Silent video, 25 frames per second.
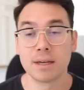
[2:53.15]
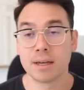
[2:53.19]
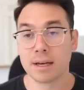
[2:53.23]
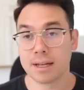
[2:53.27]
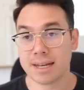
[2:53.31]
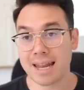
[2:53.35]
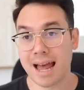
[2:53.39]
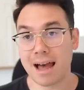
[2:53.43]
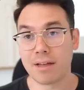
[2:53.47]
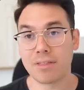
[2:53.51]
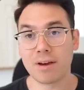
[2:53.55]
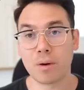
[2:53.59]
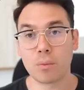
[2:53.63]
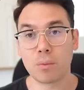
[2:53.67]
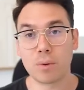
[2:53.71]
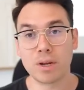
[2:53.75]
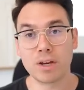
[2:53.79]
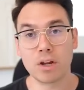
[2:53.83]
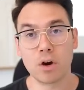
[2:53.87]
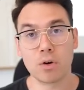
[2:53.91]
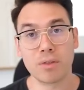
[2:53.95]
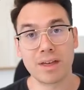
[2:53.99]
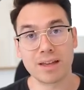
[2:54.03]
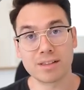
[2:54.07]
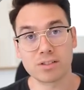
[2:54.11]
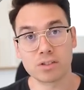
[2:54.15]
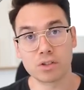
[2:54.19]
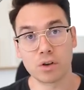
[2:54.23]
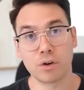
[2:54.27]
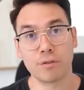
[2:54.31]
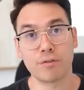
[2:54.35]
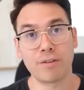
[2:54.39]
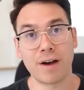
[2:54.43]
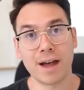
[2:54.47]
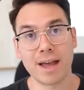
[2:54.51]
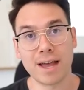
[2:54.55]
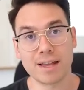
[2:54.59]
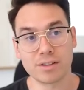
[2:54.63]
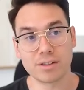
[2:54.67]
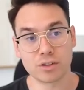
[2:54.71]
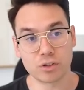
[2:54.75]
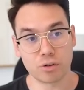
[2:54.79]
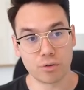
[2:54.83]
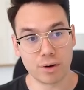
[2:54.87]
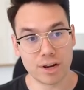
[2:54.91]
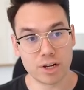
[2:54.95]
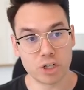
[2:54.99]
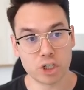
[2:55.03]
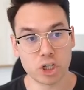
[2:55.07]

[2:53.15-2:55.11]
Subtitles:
Now that we know that SOFI has a great